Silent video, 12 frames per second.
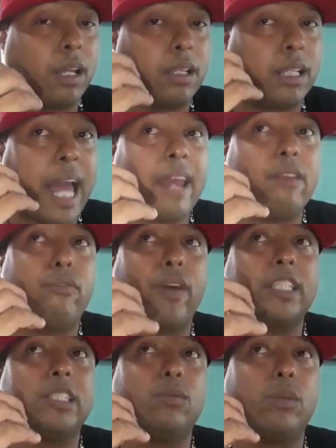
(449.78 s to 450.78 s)
Latin
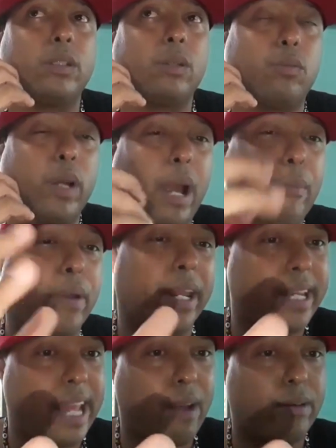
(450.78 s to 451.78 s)
affection, the way I break
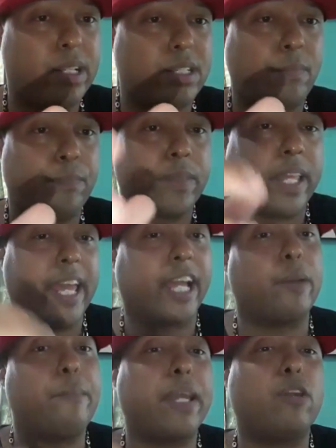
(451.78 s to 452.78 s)
it down is, it
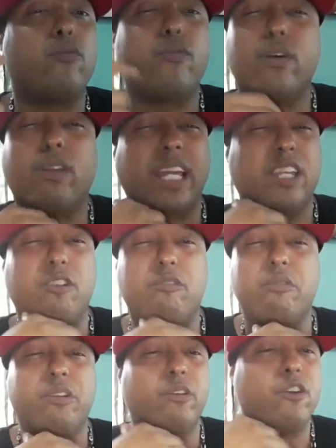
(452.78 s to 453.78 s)
can make you feel like you're
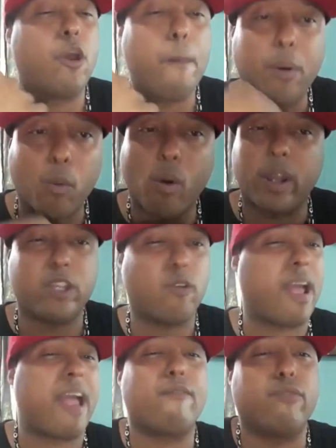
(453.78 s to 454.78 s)
number one, you're
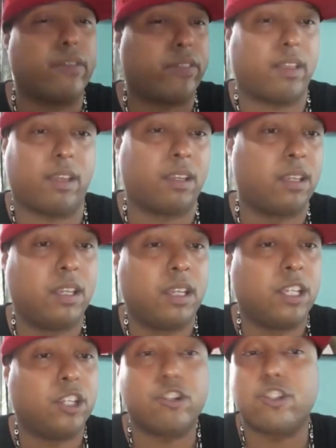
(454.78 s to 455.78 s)
everything.
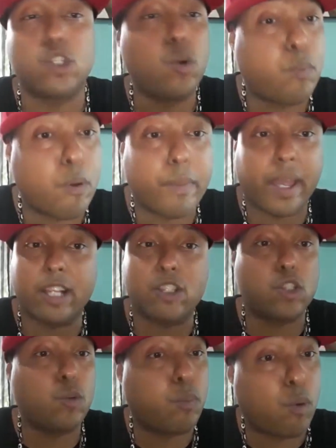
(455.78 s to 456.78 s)
You're Superman,
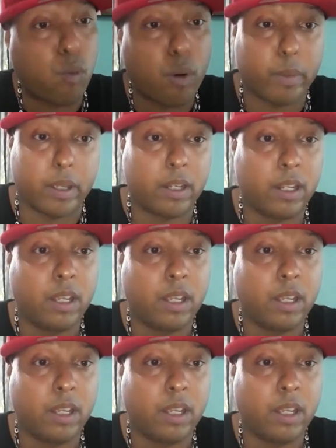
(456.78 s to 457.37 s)
Superwoman.